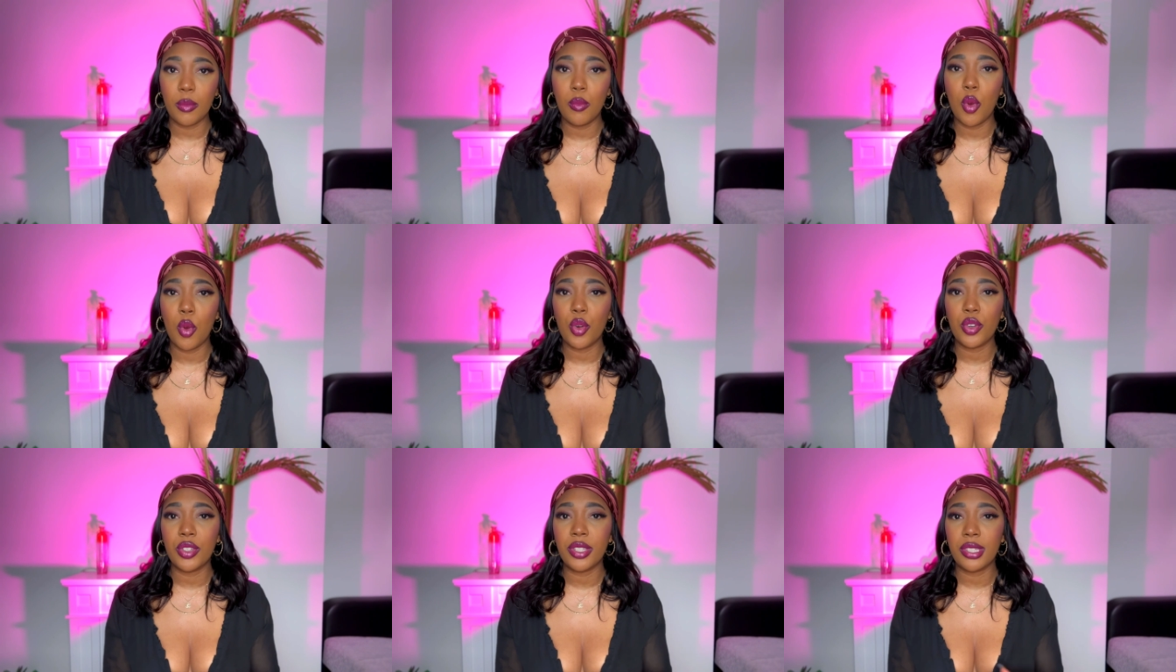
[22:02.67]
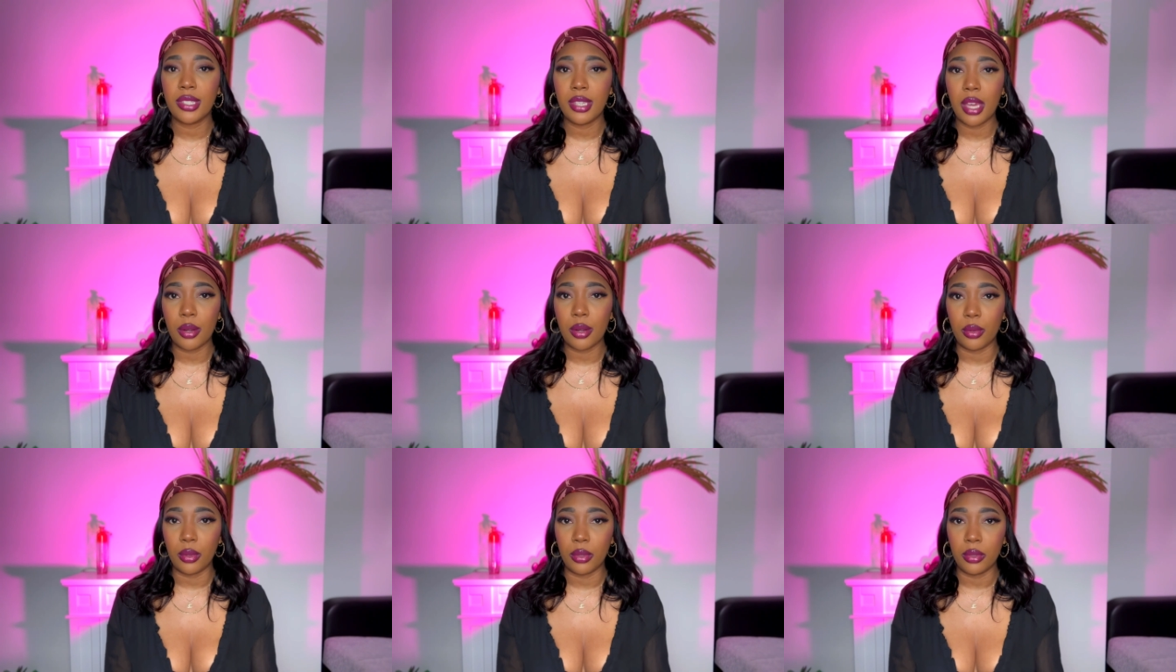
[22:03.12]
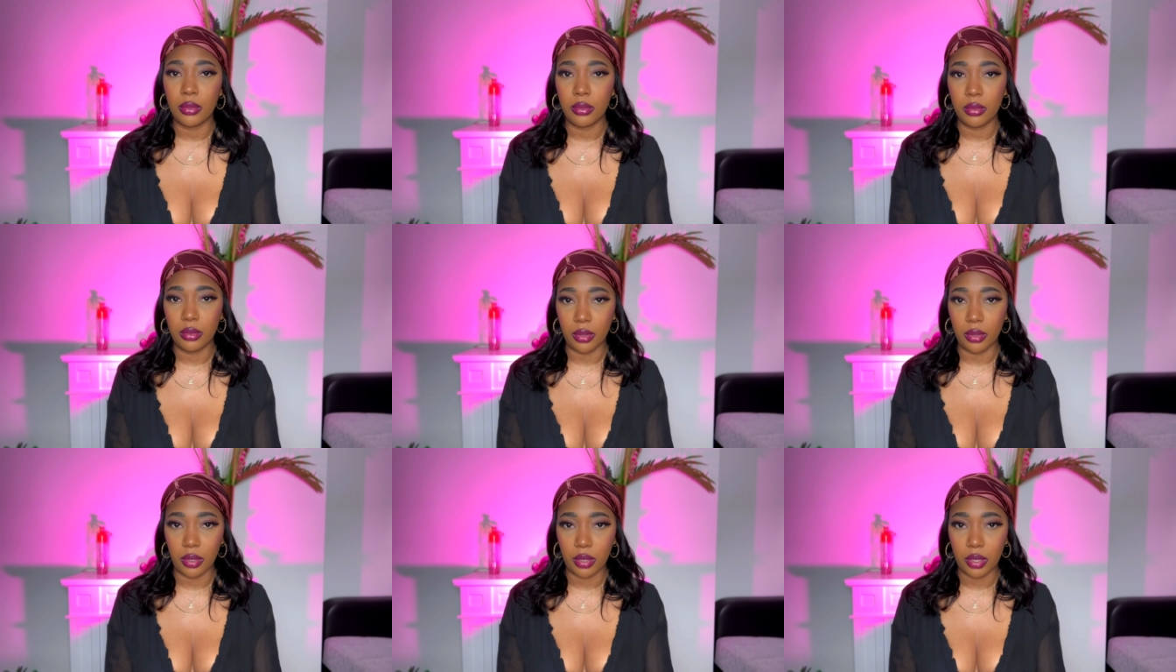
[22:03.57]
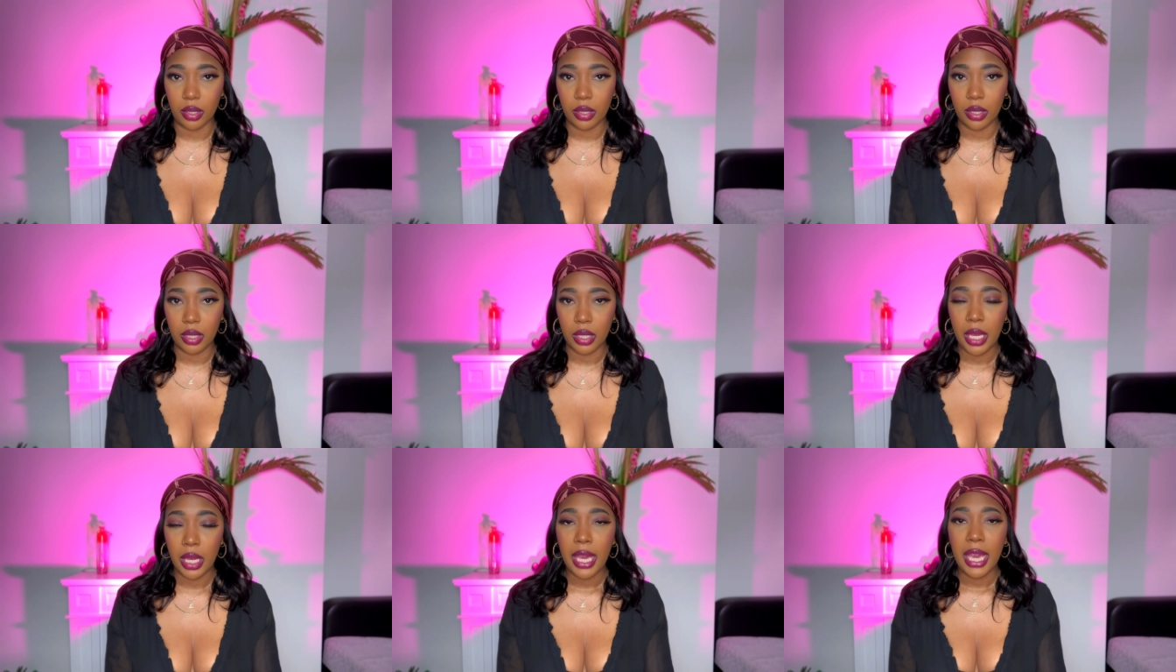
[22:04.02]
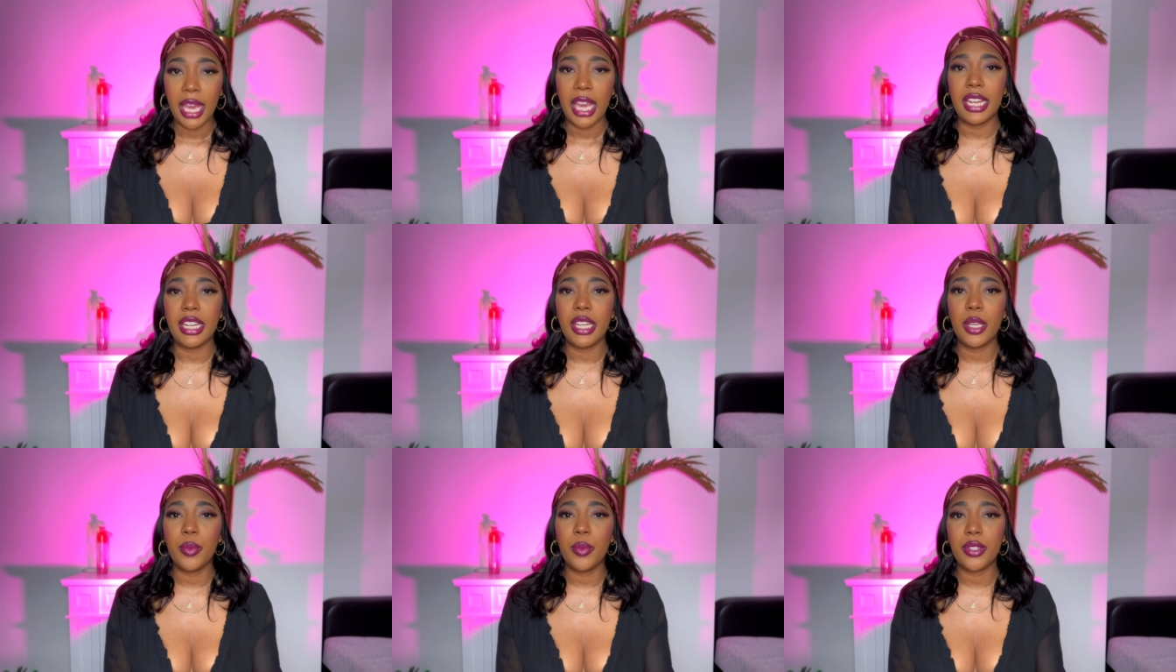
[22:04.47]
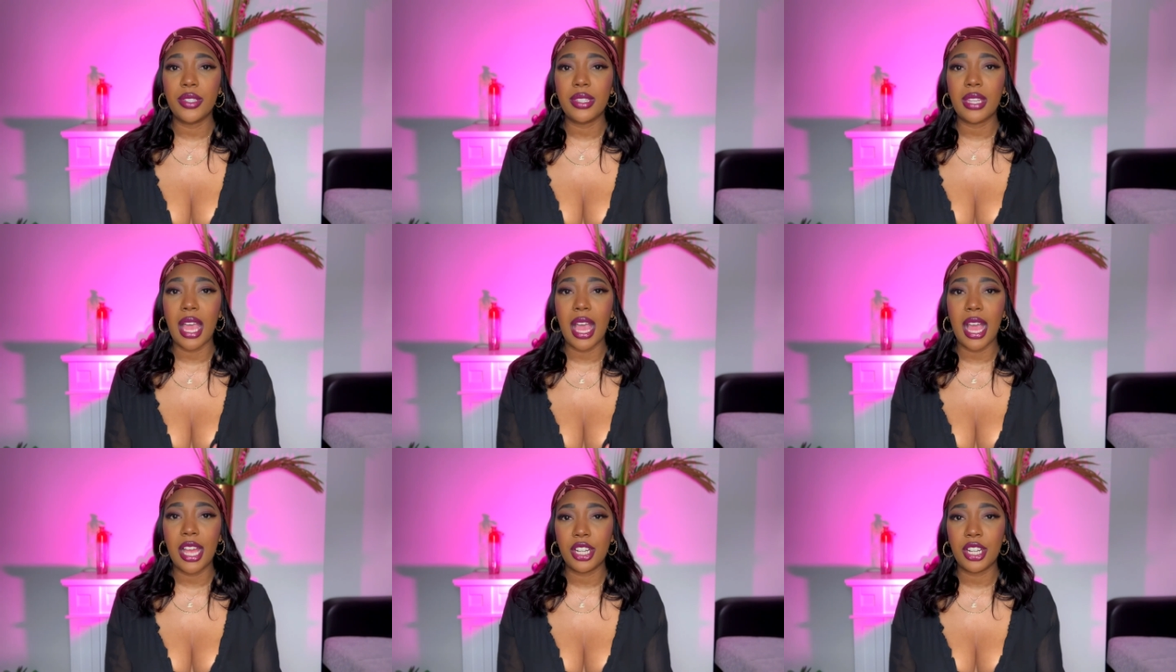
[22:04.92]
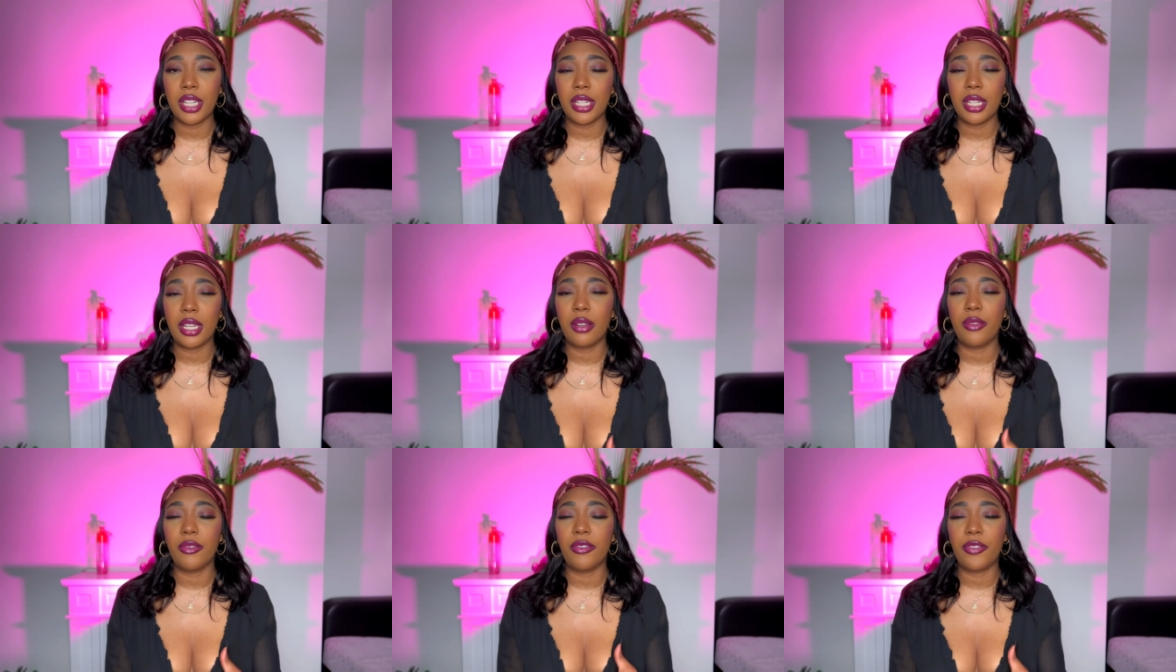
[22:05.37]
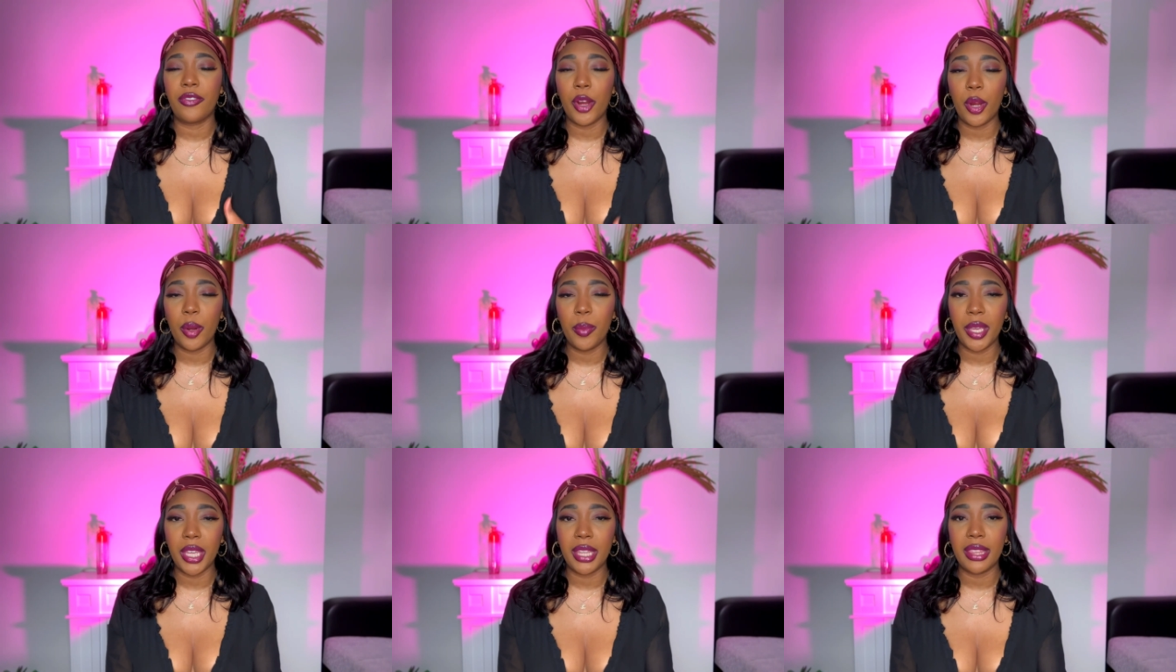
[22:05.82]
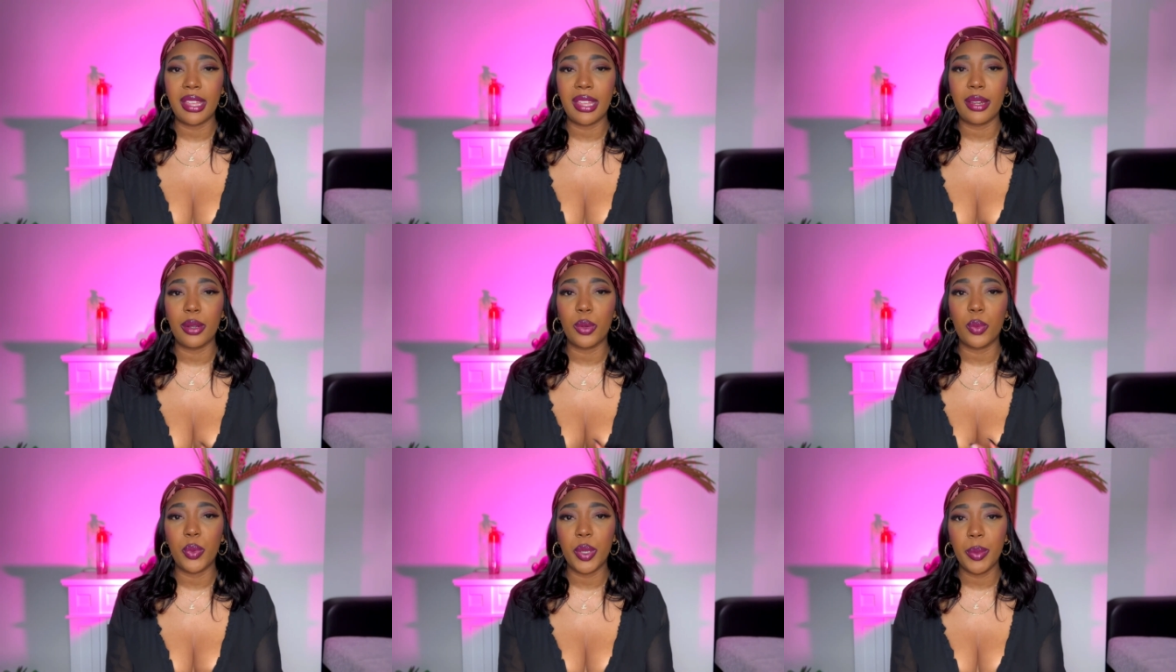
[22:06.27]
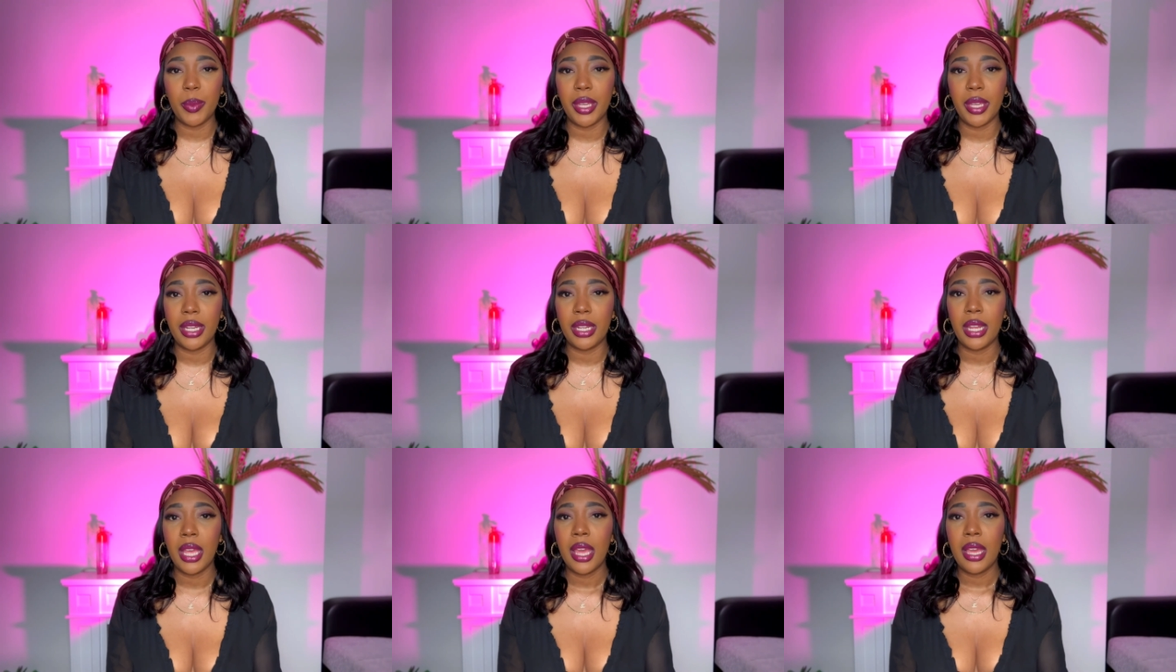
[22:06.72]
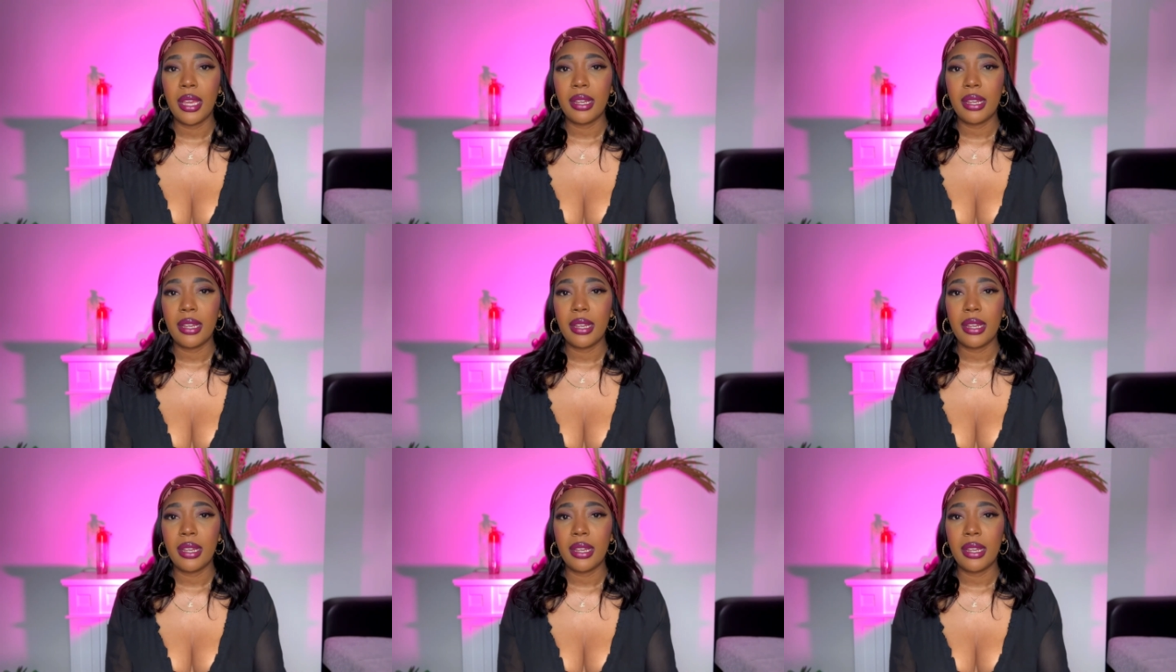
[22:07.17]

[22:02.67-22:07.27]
more subtle look. And he was actually confirming that women